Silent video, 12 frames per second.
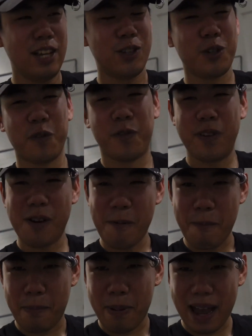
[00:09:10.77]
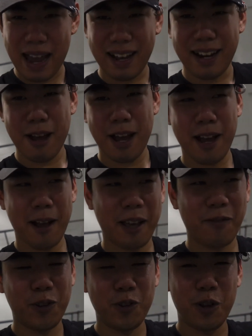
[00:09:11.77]
you feel bad
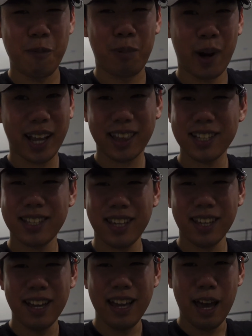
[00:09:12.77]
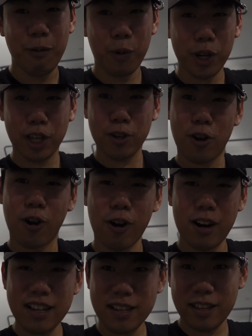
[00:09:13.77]
even though you're practicing and working your
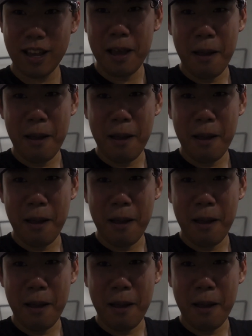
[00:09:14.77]
hardest,